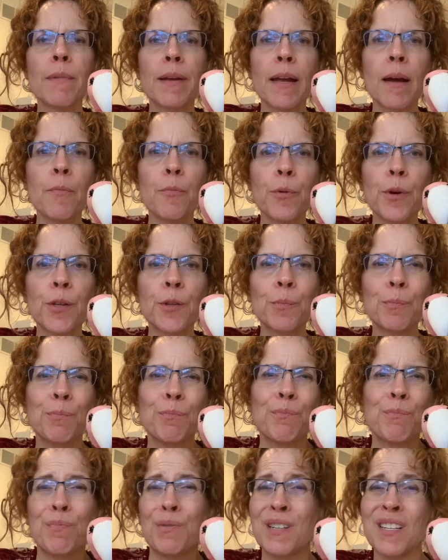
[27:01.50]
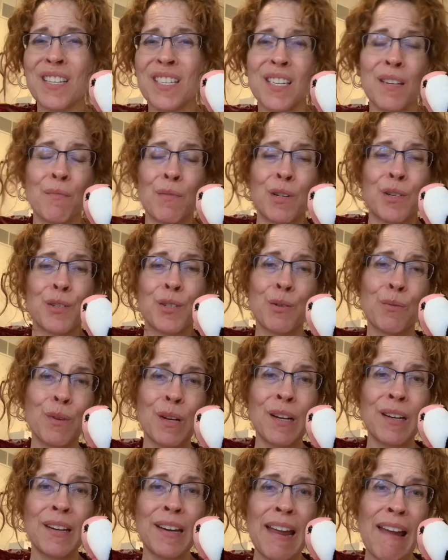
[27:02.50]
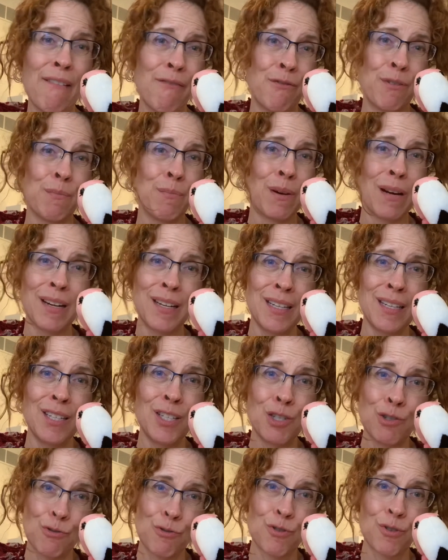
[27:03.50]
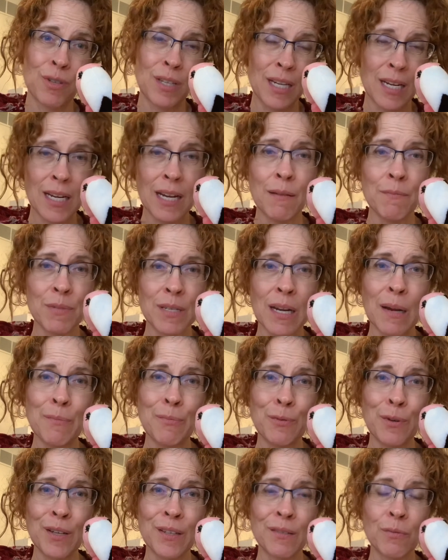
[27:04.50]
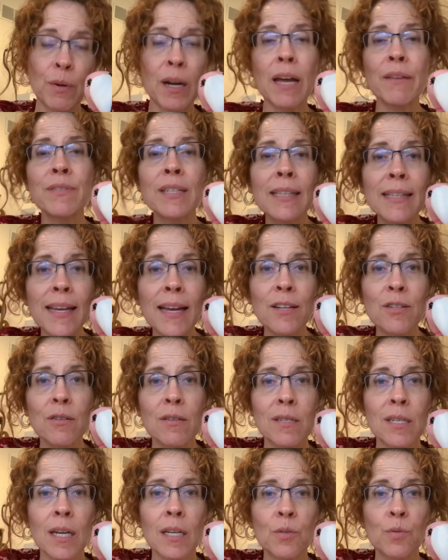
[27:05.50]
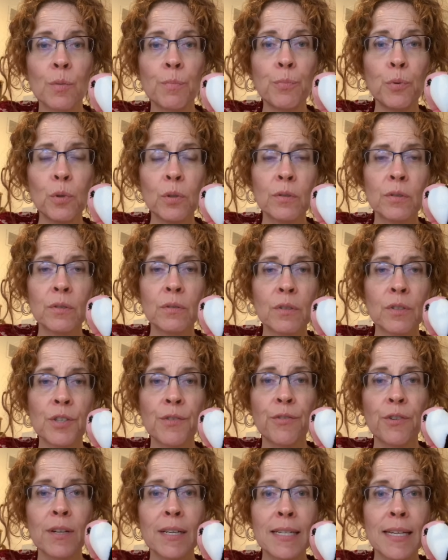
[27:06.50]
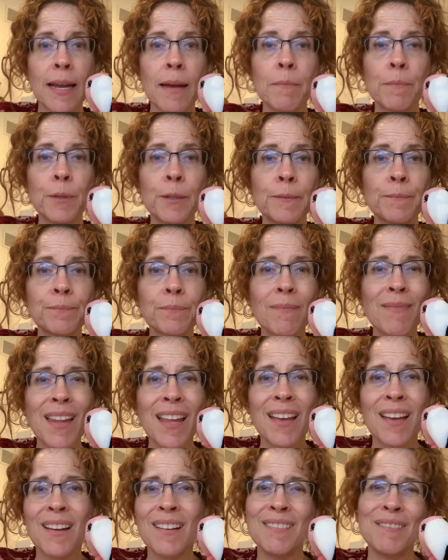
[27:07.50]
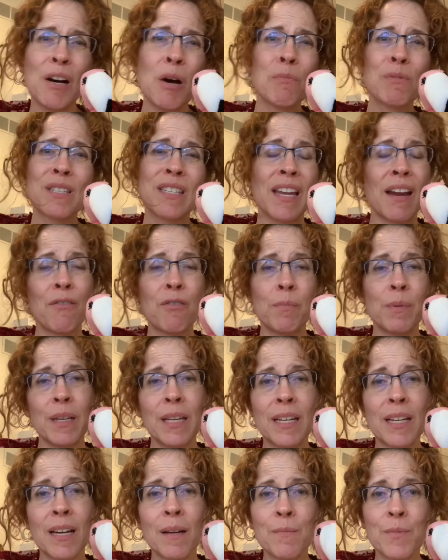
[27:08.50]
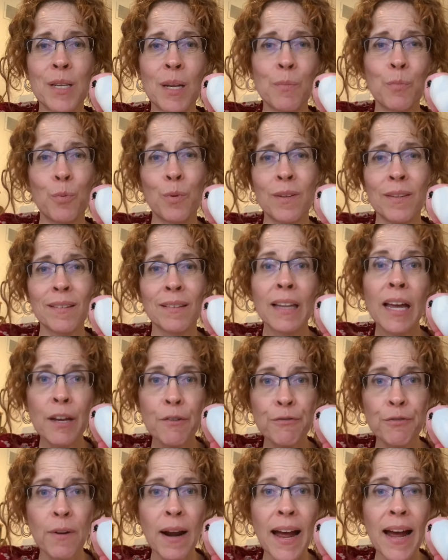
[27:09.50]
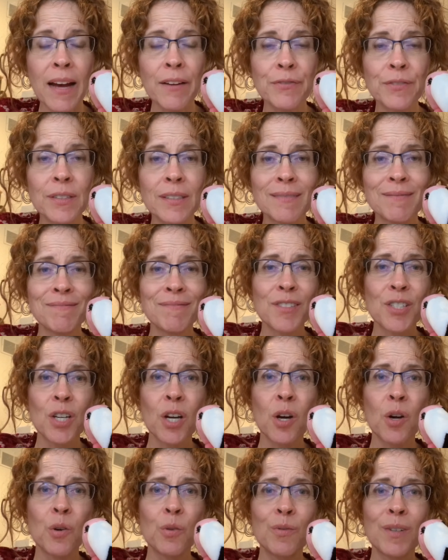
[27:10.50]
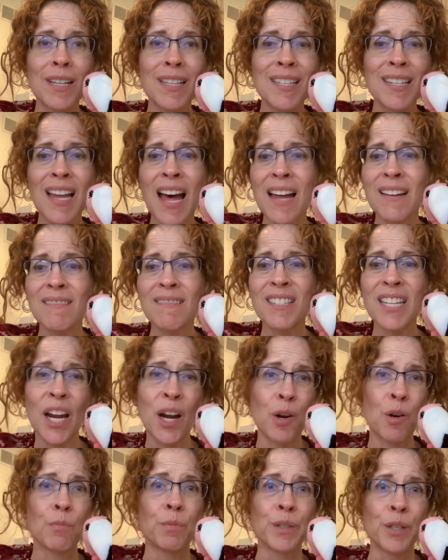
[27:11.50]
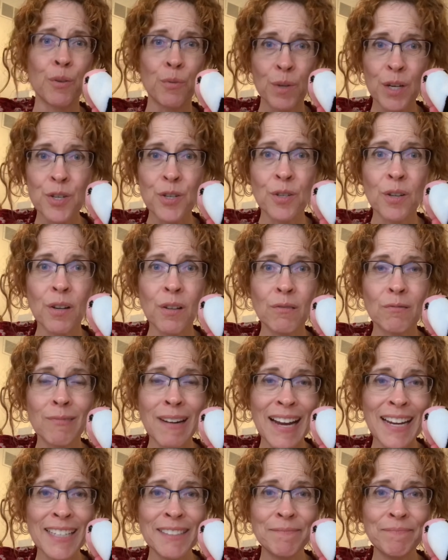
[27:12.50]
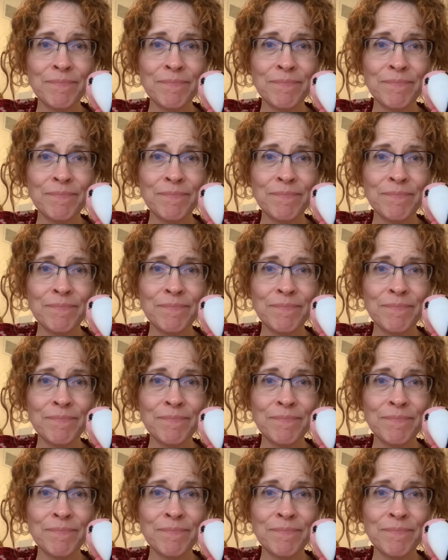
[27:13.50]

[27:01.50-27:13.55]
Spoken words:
up with pretty similar to what everybody usually comes up with? When I've done the exercise with pool noodles, for example, almost everybody comes up with life raft. So it's not terribly original, right?